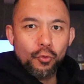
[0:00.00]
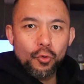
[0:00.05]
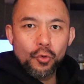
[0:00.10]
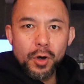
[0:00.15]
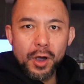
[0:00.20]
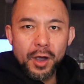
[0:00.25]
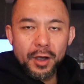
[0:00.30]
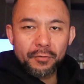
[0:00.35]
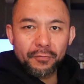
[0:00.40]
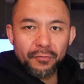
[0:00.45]

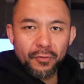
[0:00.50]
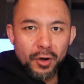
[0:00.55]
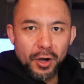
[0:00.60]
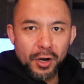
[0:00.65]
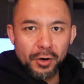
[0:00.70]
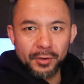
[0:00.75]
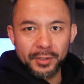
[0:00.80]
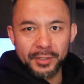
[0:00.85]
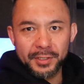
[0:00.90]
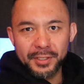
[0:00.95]
Wuhan
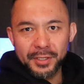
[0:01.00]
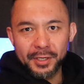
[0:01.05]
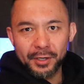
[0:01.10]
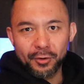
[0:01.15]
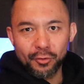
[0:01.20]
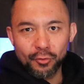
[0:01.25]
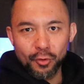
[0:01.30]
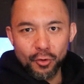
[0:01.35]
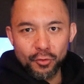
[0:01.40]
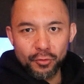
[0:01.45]
virus,
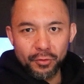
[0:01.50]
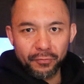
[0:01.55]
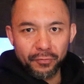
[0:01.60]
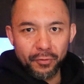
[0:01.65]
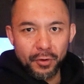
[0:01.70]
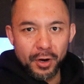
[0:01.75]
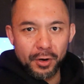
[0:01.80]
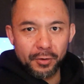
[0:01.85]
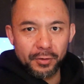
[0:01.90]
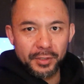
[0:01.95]

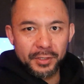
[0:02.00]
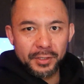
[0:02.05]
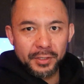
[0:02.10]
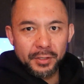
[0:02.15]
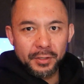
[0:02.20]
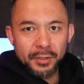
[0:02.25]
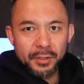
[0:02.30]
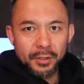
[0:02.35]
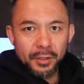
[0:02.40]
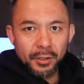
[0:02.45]
coronavirus,
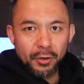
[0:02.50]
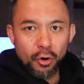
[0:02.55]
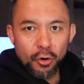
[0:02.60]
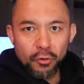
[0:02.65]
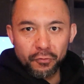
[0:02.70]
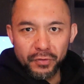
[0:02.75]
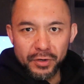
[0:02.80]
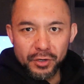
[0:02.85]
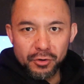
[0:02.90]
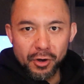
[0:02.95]

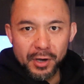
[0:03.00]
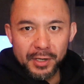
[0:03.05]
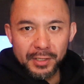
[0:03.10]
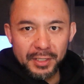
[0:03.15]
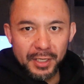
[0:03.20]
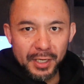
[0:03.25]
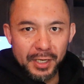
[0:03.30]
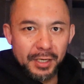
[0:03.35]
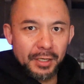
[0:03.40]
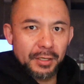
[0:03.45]

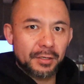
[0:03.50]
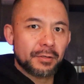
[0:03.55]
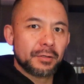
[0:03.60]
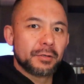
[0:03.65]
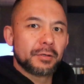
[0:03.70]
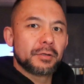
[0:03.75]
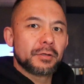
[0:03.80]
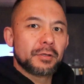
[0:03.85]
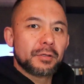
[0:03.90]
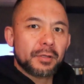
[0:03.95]
COVID-19,
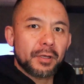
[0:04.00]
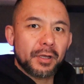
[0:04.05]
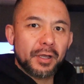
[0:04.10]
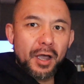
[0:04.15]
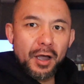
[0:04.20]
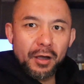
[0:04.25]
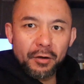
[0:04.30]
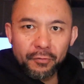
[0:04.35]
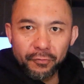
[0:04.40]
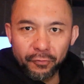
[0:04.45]
the
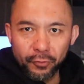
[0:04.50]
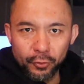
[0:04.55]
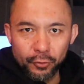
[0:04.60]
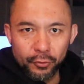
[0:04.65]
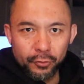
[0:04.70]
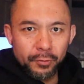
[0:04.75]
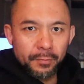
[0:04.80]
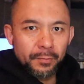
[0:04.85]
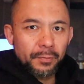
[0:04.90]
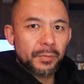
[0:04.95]
Kung
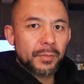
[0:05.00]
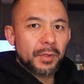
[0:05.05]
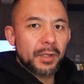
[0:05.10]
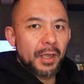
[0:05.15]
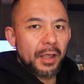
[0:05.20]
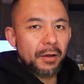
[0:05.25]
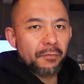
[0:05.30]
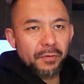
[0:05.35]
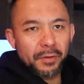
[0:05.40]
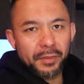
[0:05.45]
flu,
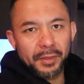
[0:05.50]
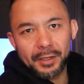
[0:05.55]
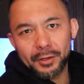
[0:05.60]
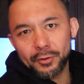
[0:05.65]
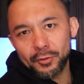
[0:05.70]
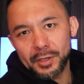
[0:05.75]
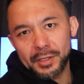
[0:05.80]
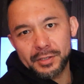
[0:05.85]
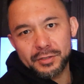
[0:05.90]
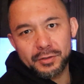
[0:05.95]
everything
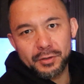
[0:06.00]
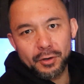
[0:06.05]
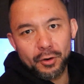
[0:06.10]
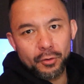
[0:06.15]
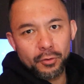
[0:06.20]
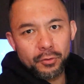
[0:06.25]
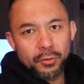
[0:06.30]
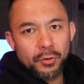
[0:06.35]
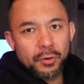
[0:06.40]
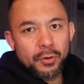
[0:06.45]
you need to
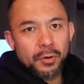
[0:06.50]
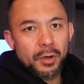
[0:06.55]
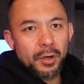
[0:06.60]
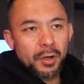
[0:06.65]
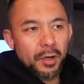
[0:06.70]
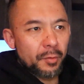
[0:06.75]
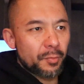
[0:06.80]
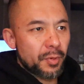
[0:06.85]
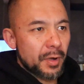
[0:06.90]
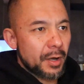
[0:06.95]
know
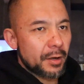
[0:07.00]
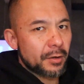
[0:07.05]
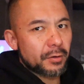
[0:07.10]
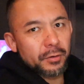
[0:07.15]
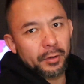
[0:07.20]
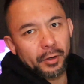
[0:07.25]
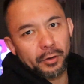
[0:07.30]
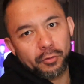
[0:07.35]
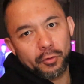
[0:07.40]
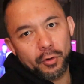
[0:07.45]

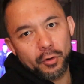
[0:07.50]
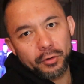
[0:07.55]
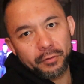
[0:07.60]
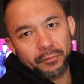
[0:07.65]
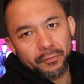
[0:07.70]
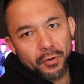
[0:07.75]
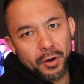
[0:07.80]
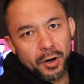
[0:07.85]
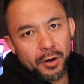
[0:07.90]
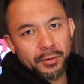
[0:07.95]
about the
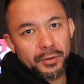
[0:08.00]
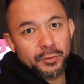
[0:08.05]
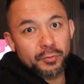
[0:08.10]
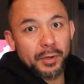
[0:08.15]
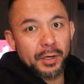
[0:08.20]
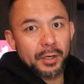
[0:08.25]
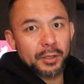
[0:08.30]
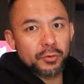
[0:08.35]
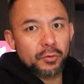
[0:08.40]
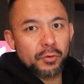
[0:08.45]
coronavirus
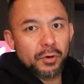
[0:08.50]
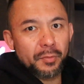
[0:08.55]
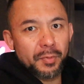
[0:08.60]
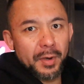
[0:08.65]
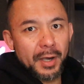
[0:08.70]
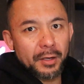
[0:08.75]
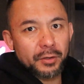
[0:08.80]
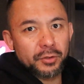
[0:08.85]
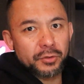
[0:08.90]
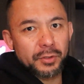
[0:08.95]
we're going to talk
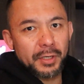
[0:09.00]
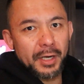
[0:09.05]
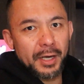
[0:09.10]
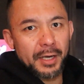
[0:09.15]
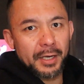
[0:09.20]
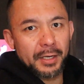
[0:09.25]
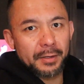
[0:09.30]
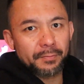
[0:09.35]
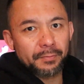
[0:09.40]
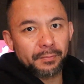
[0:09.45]
about
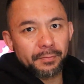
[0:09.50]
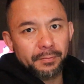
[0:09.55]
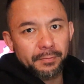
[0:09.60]
today.